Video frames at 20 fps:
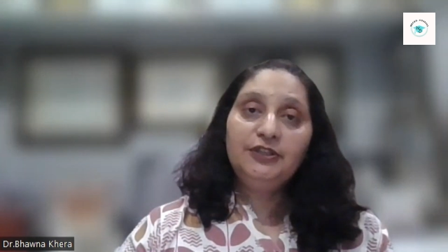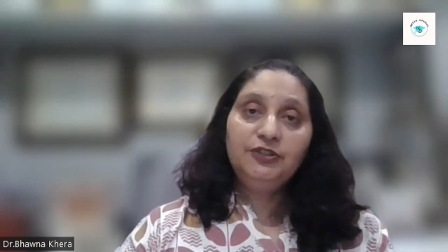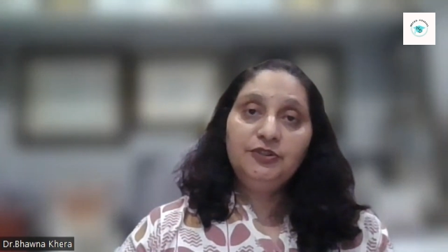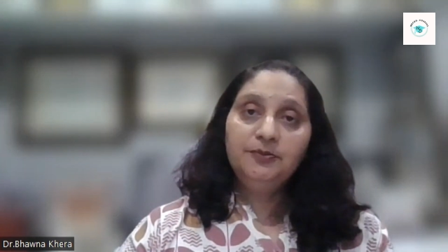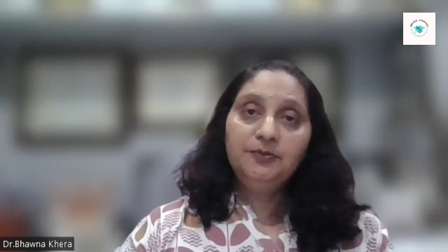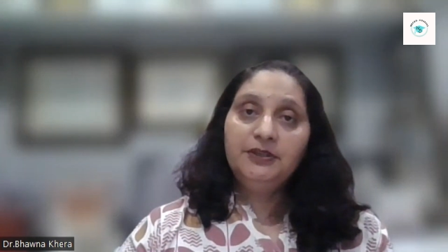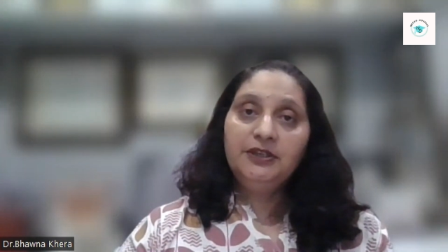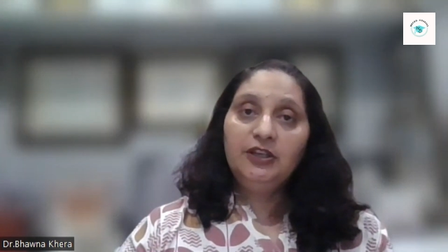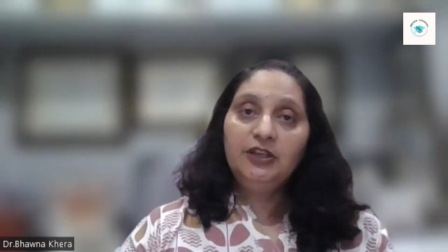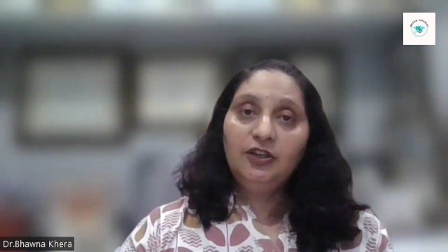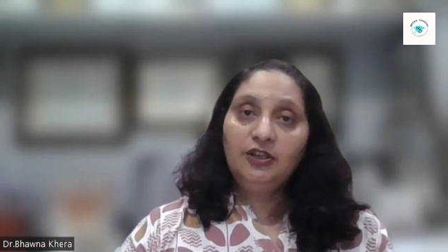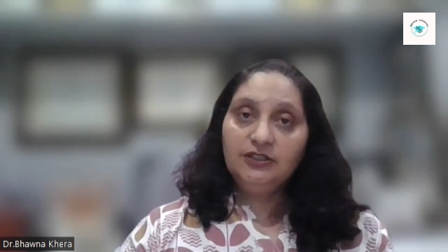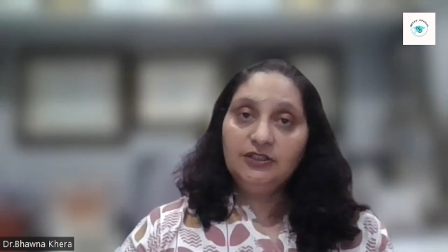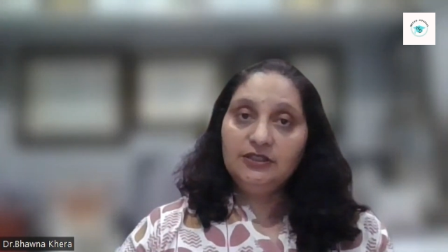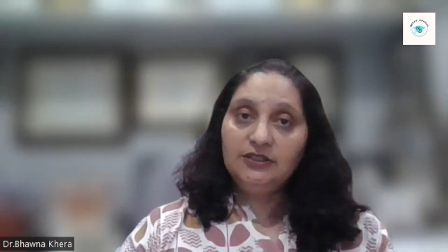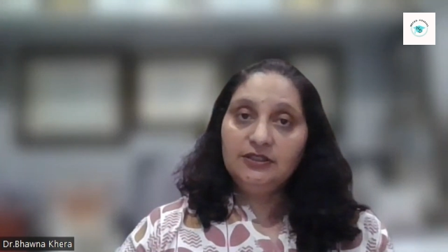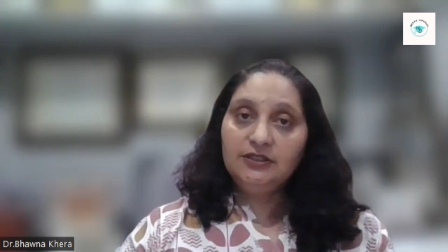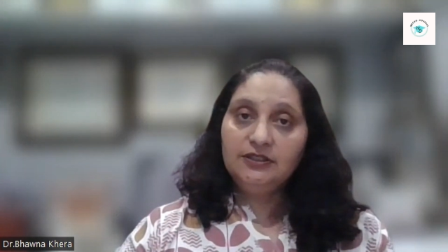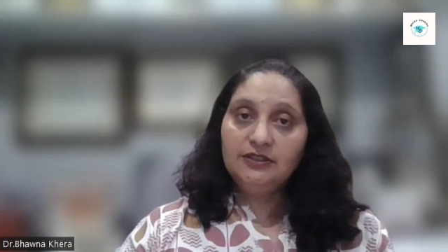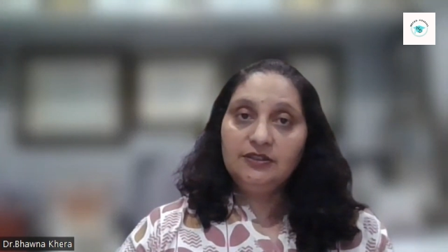
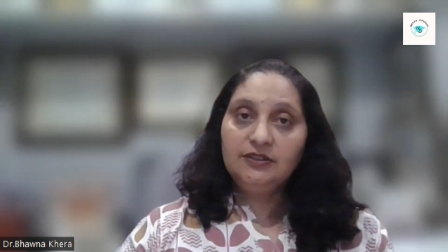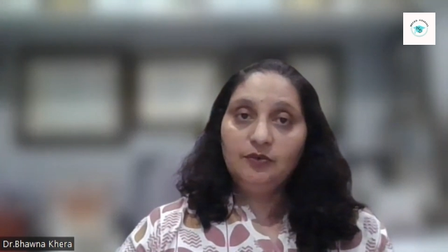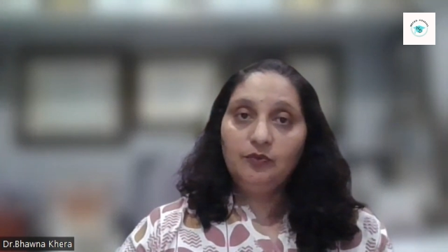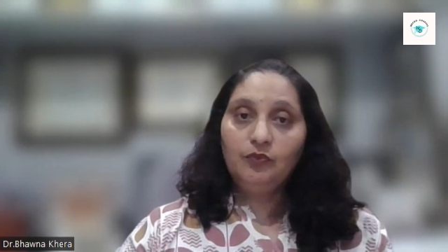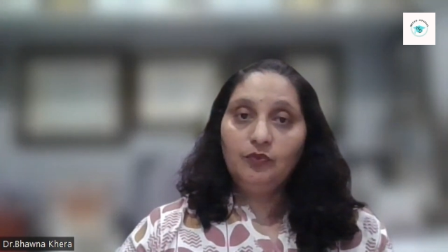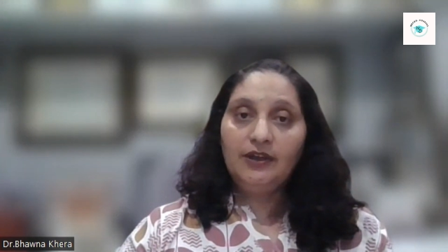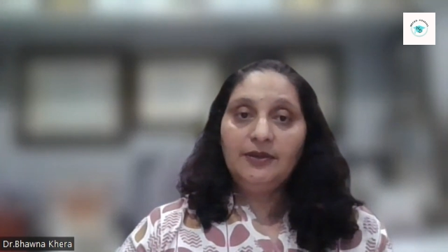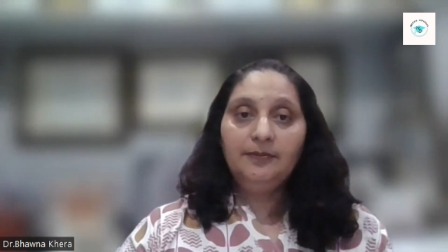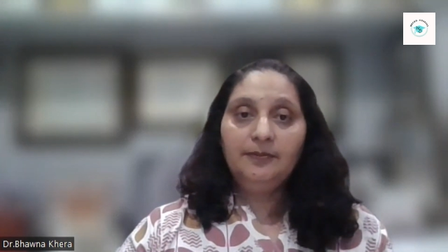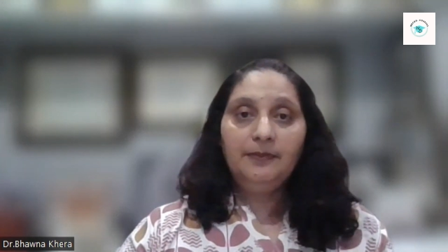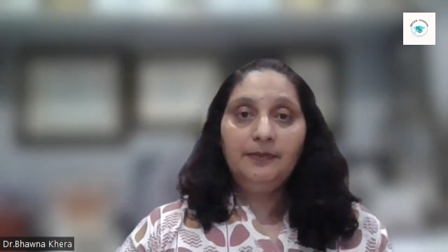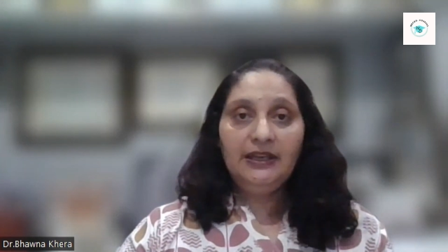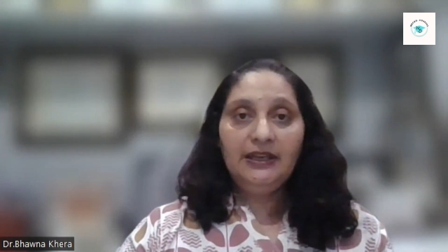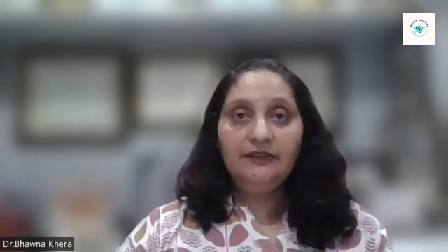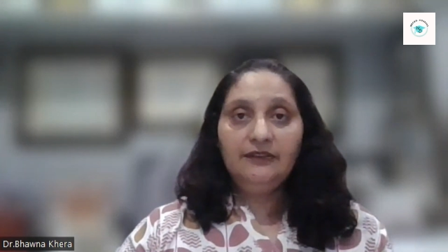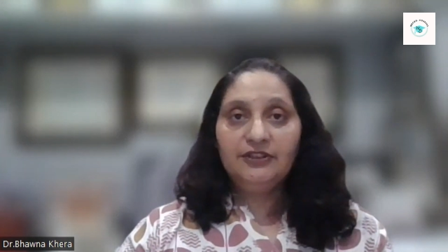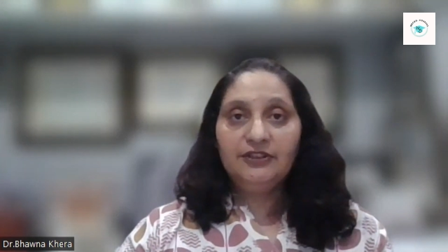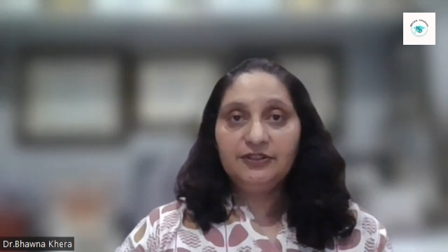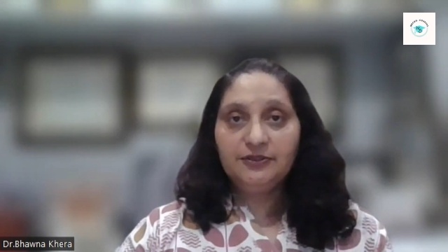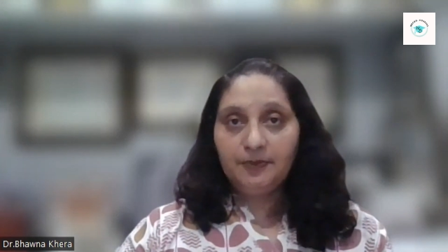tuberculosis is the one
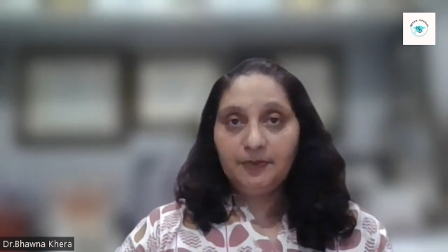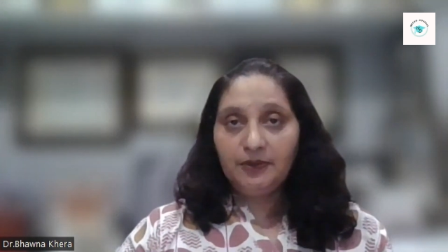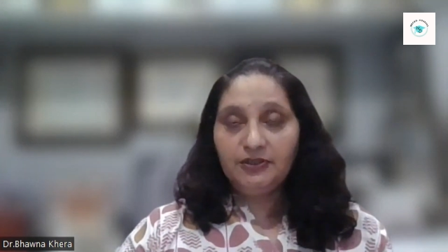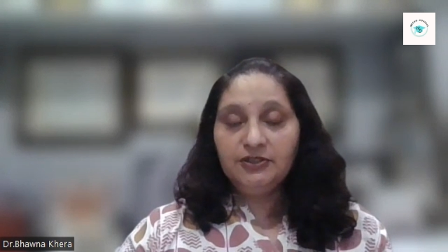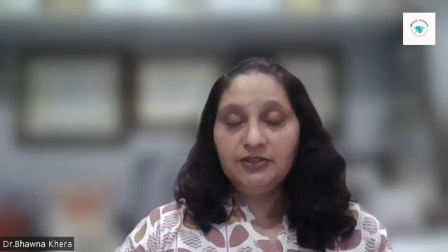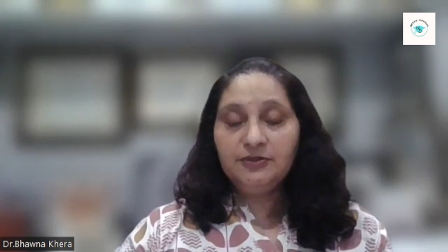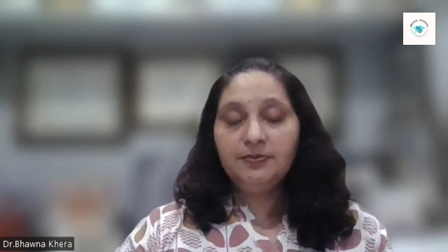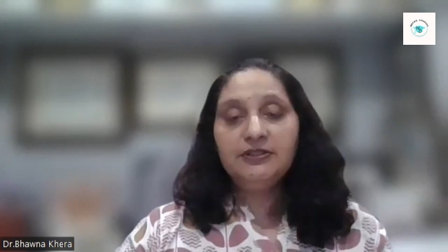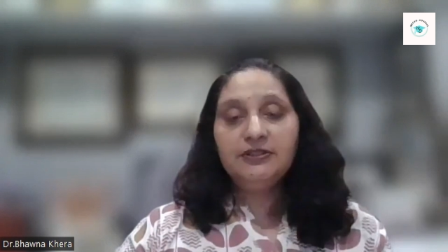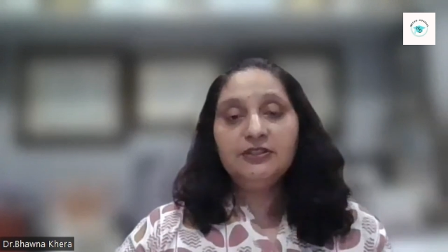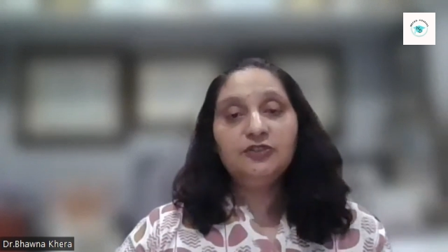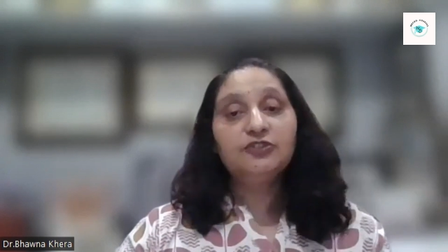main responsible,